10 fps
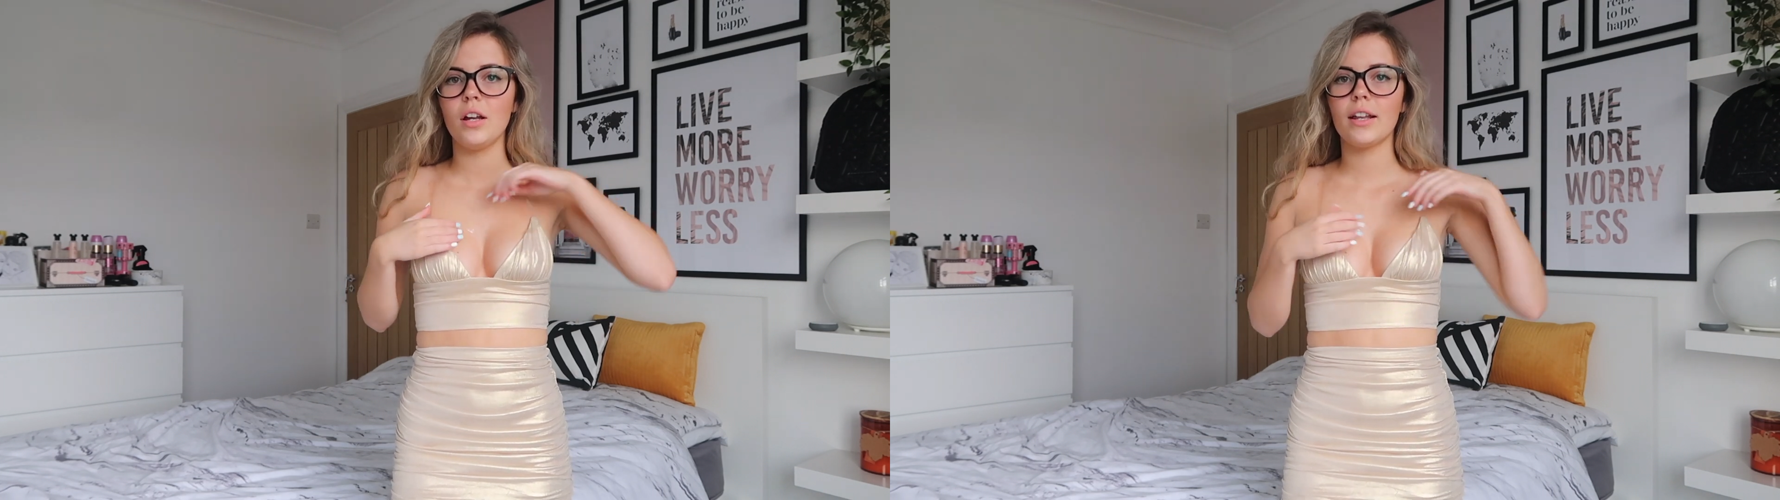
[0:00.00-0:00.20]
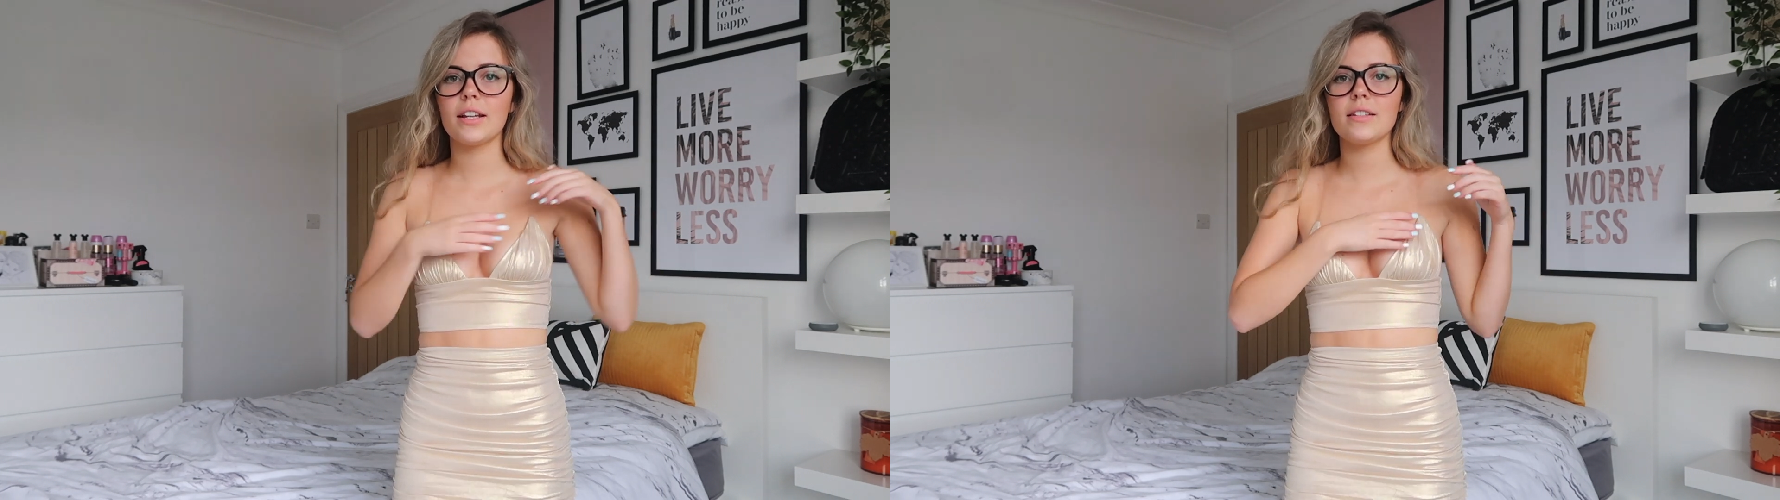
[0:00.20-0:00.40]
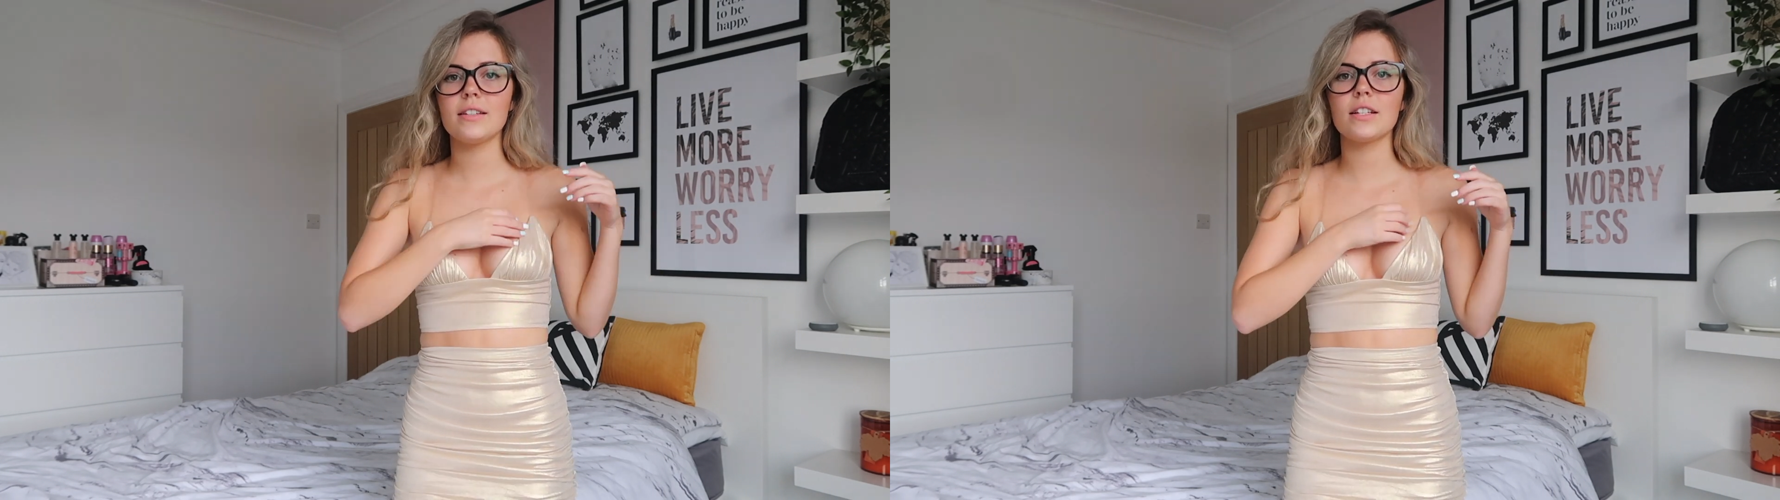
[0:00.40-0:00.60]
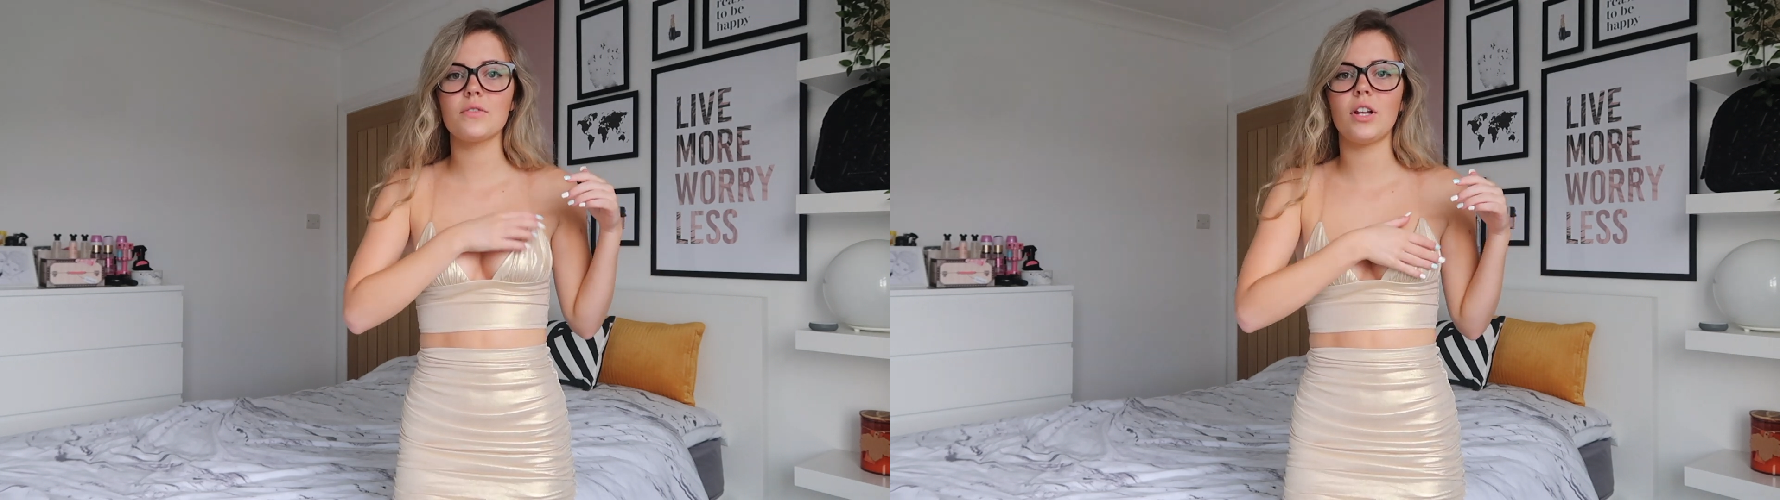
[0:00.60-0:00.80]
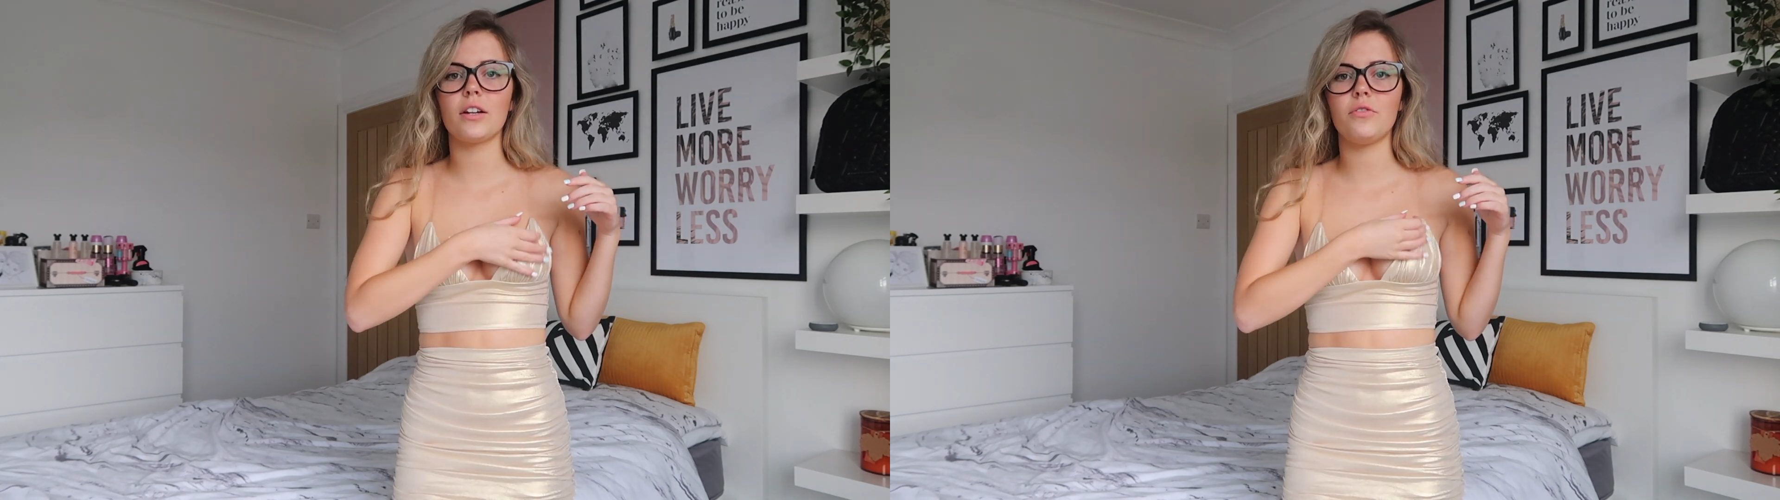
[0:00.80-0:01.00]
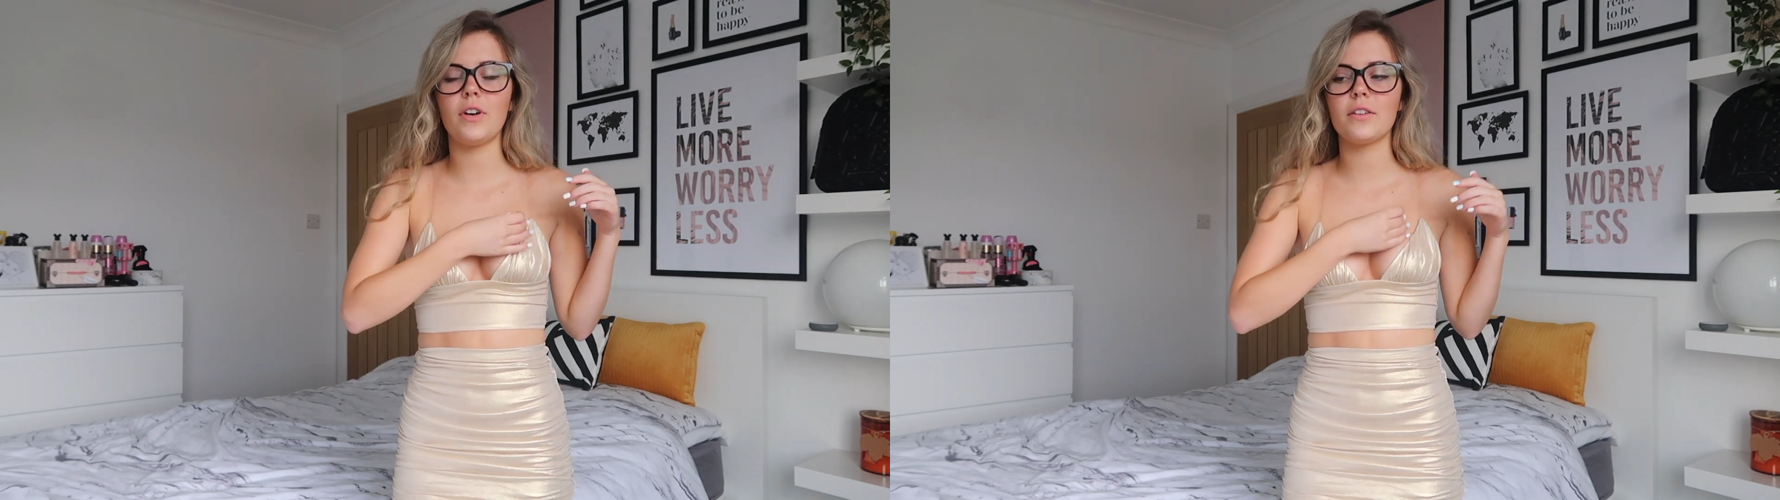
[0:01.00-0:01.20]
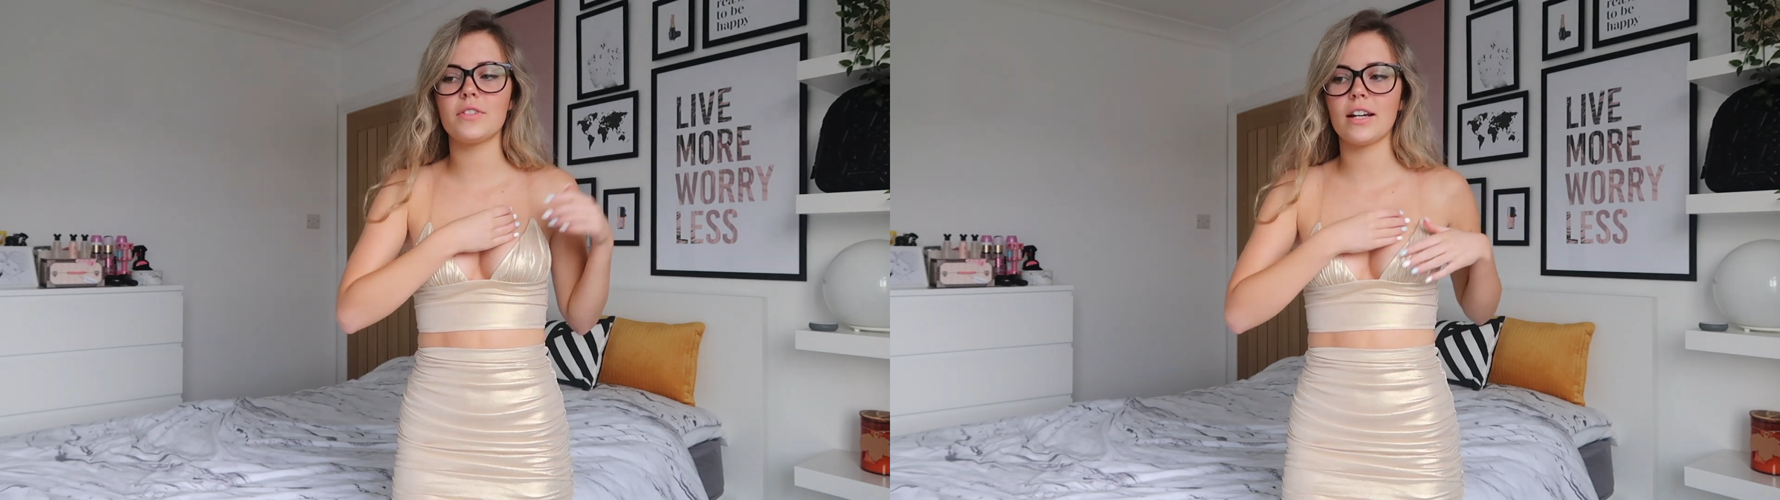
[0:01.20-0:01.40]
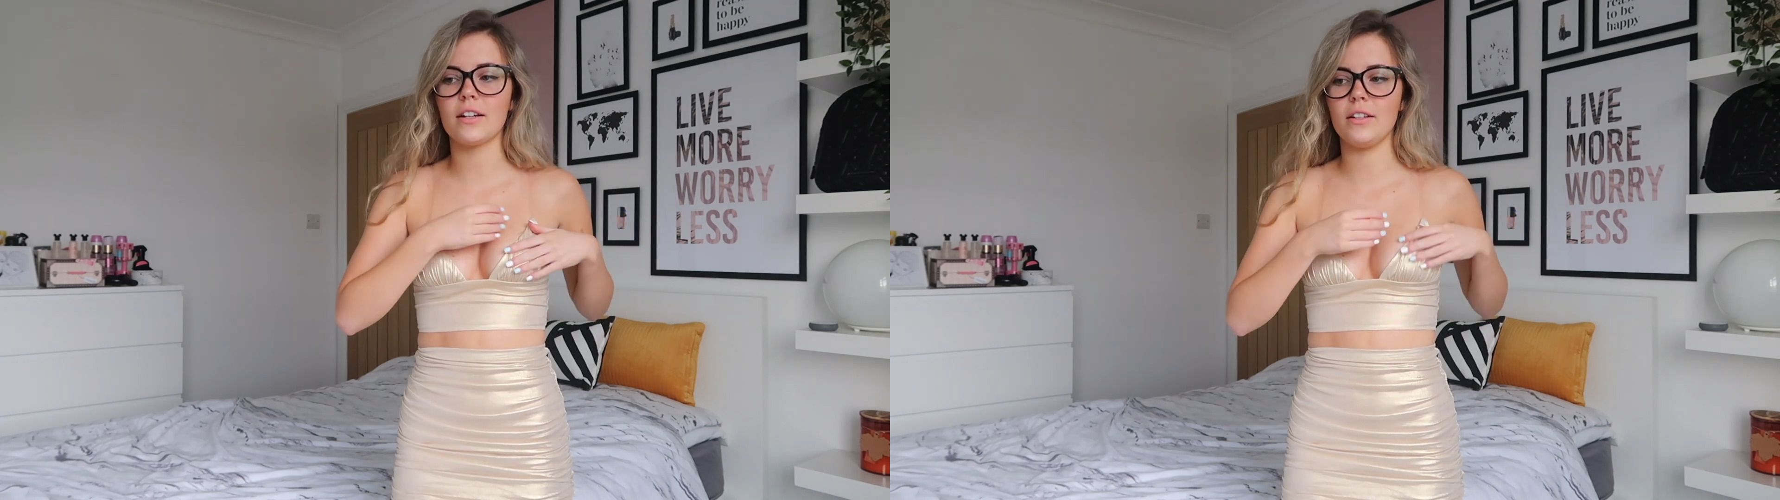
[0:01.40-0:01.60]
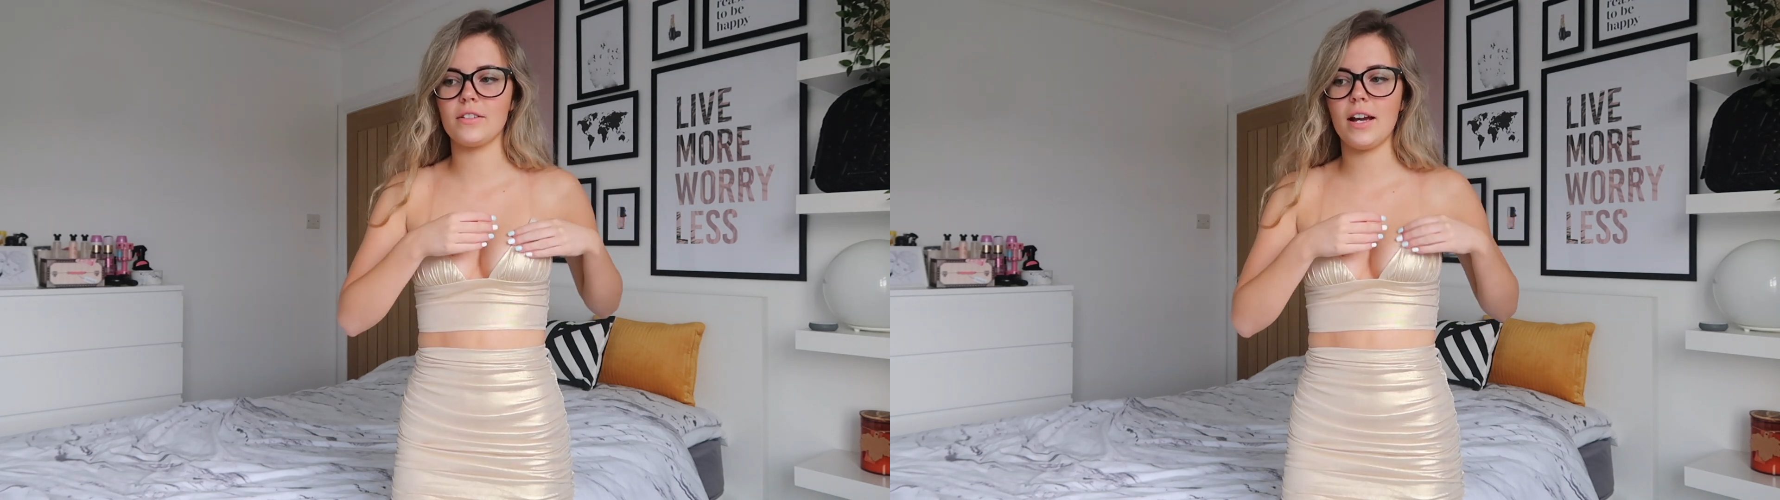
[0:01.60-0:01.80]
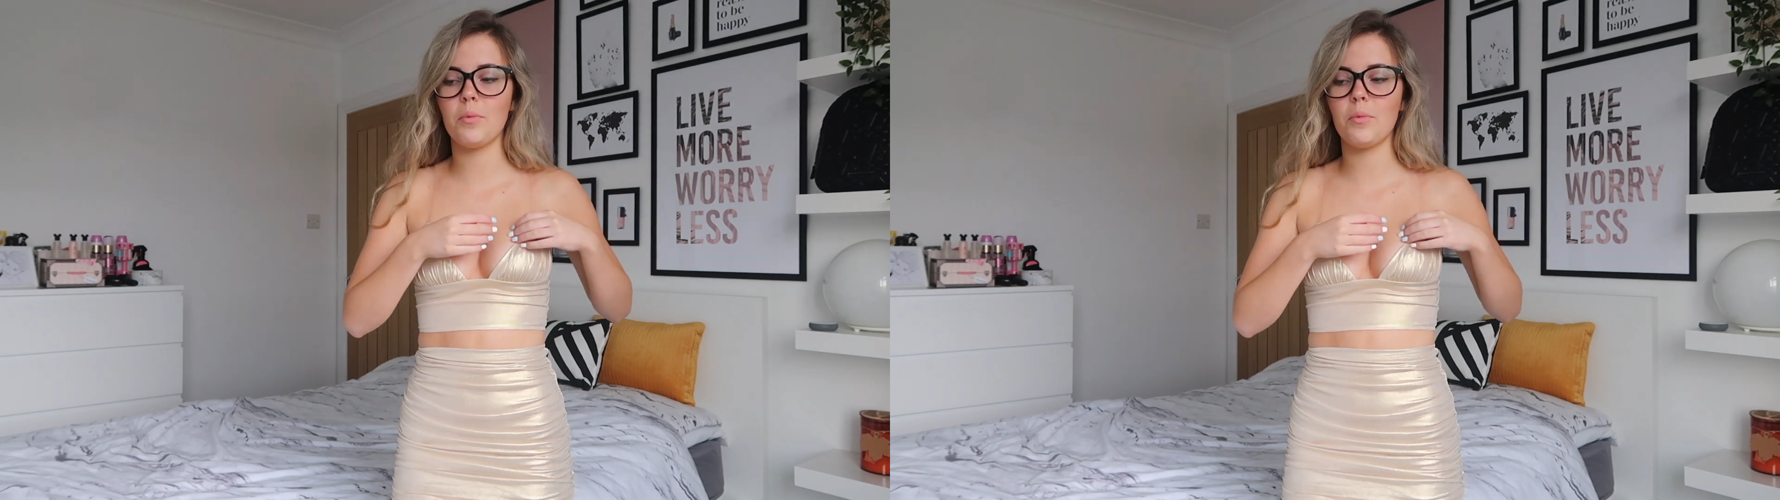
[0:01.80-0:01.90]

Like, it sticks for like 5 seconds,